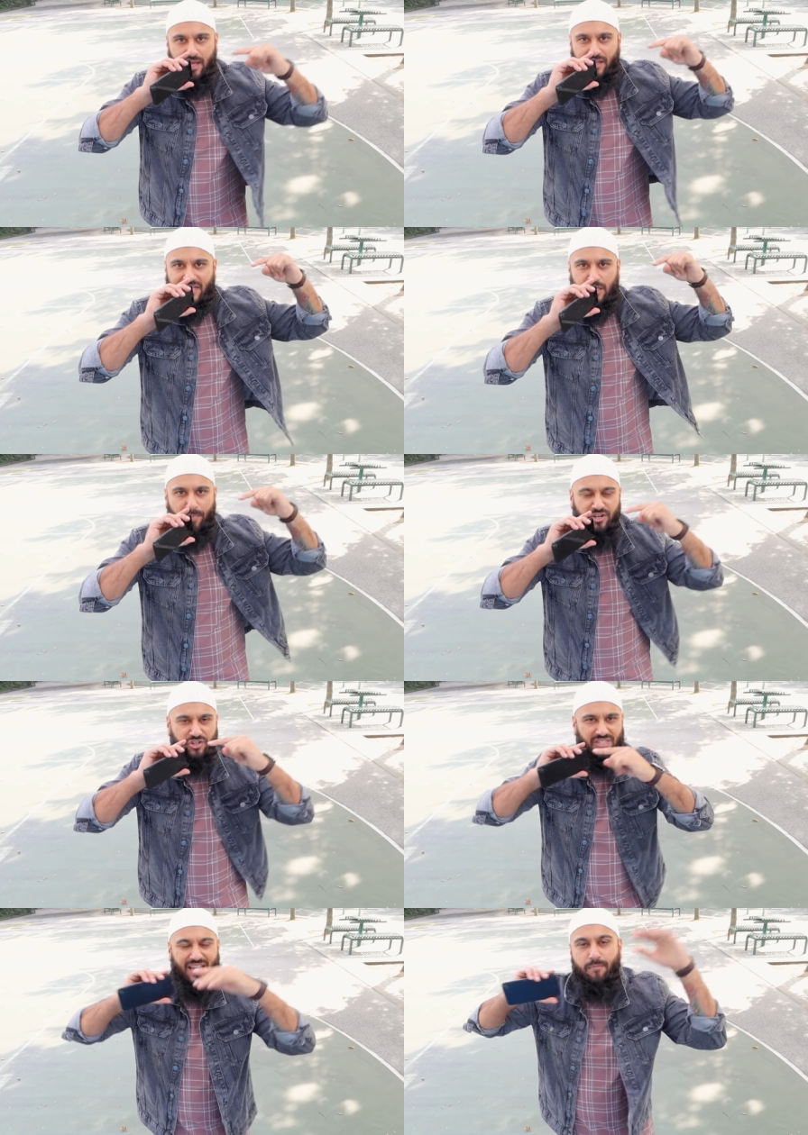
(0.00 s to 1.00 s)
That's the
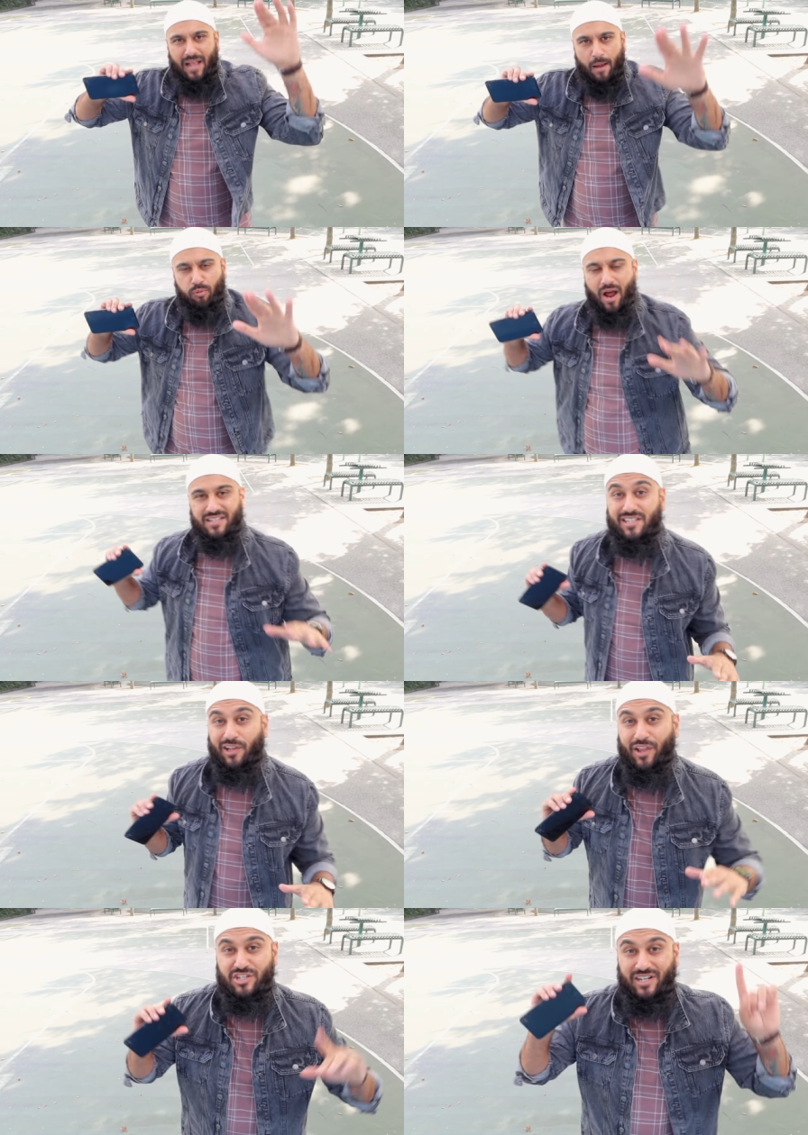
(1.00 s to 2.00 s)
patience. In that process,
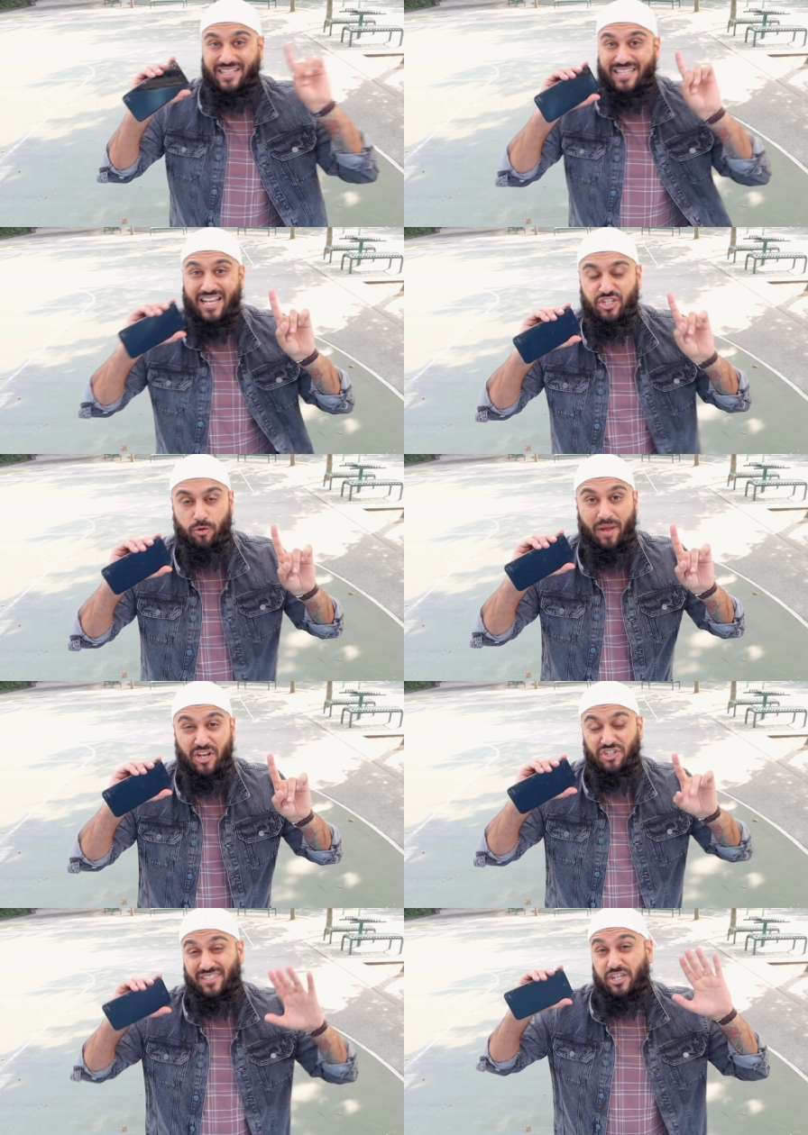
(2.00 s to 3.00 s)
Allah is going to test your
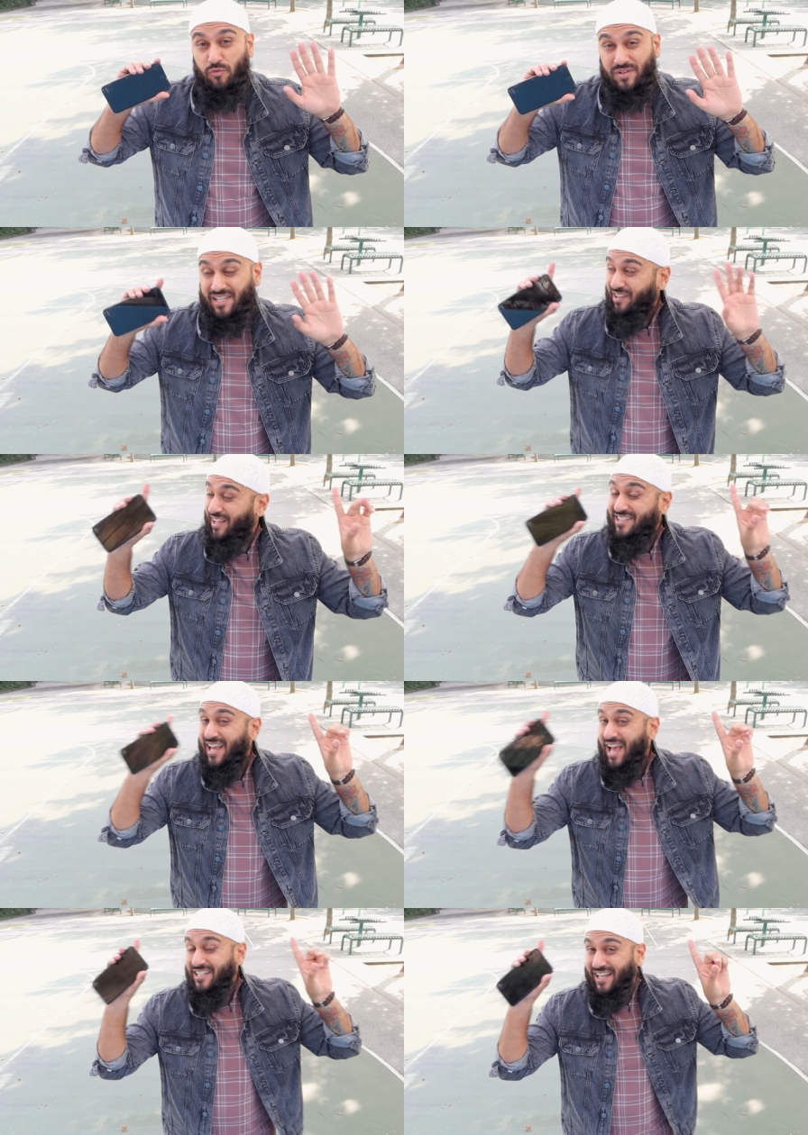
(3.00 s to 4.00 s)
patience and your resilience
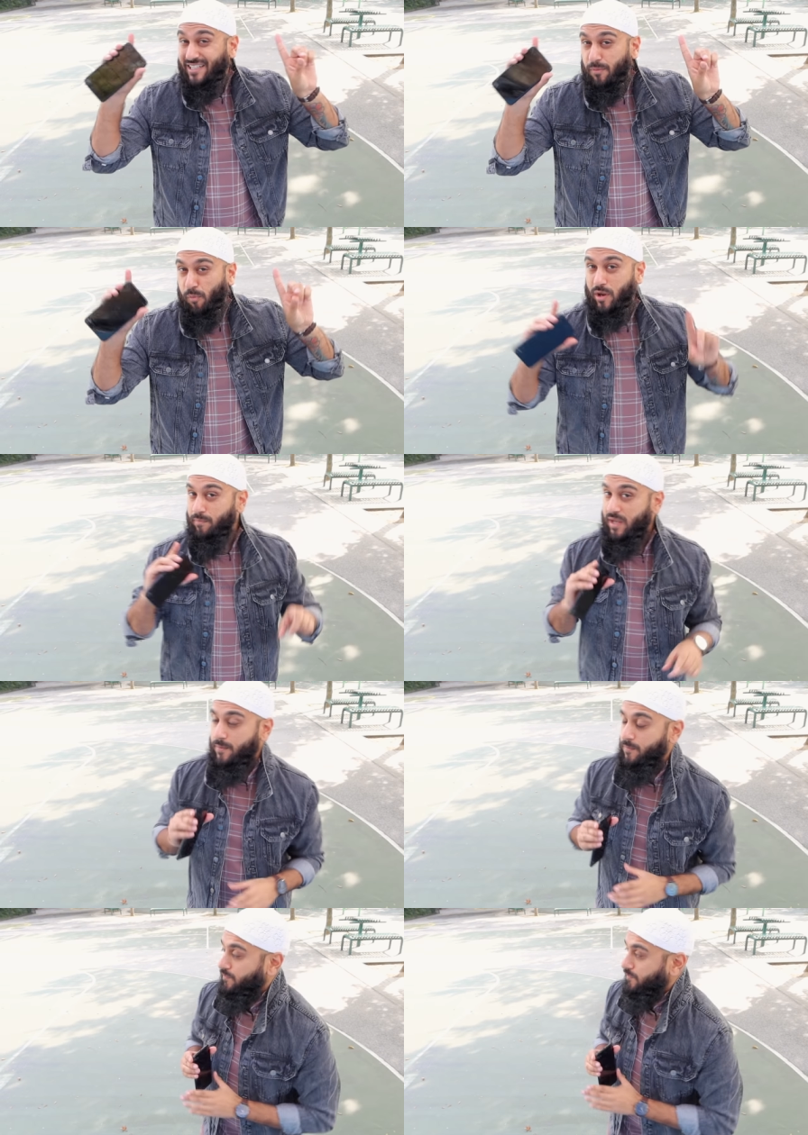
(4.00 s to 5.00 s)
to get to point B.